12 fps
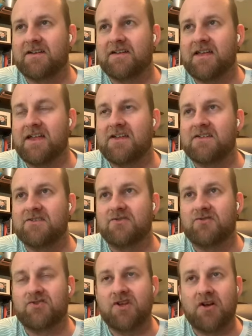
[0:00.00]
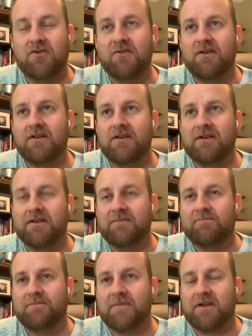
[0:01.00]
hey, Joe,
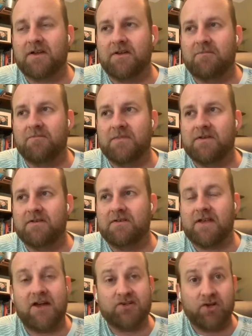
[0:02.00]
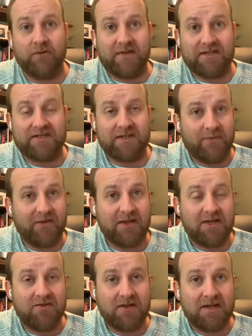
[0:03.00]
not sure if this is something
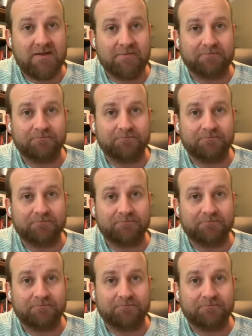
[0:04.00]
that you need,